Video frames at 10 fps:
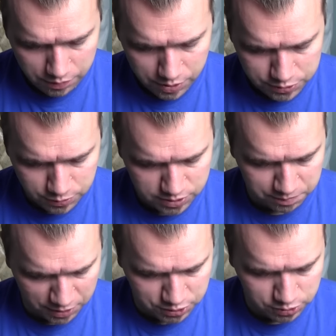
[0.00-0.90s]
These units
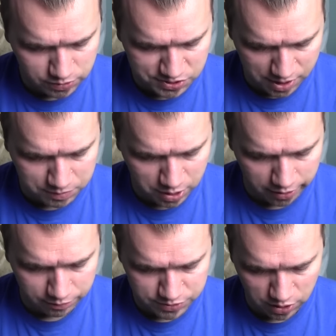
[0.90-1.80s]
must shoot the same
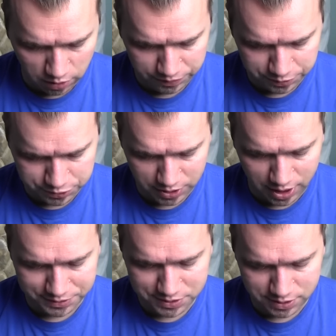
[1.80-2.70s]
target, resolving their
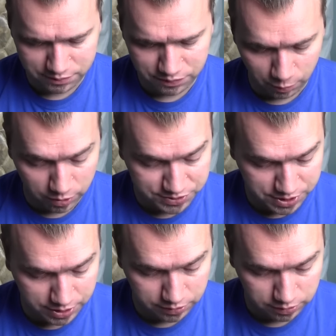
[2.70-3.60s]
shots as if they were a
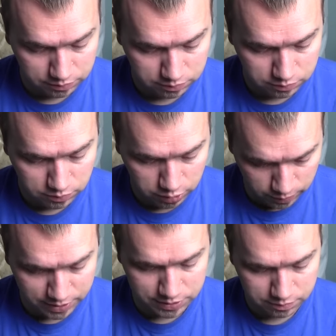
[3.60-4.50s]
single
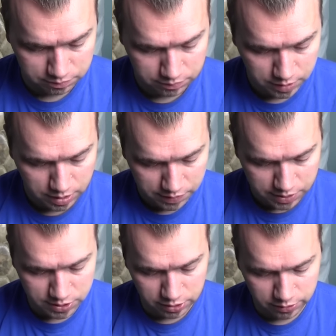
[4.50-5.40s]
unit.
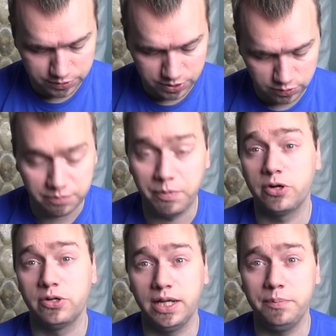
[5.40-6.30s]
This includes the use of
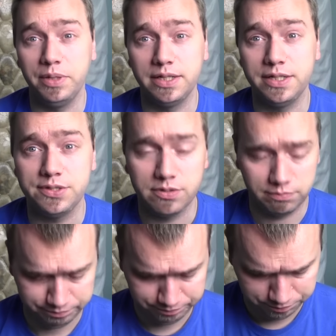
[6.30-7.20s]
marker light abilities.
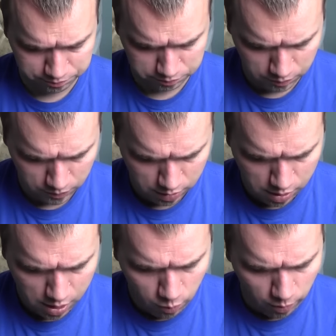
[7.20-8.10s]

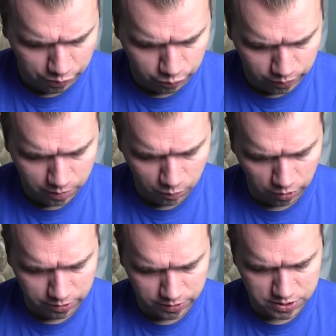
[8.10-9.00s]
When 3 or
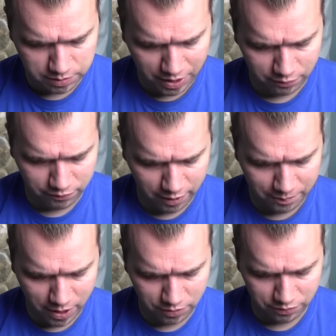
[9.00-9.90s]
more units combine their
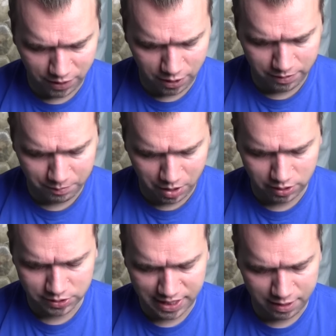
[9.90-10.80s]
firepower, the firing
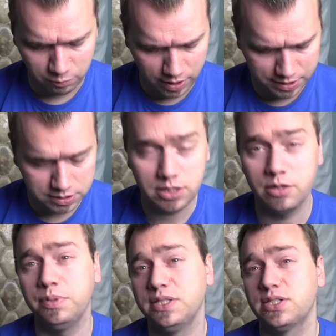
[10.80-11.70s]
models add 1 to
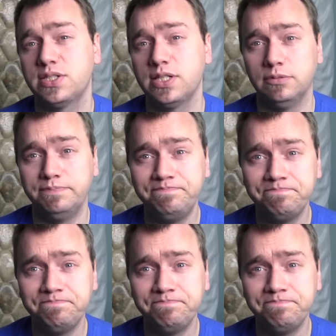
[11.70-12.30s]
their ballistic skill.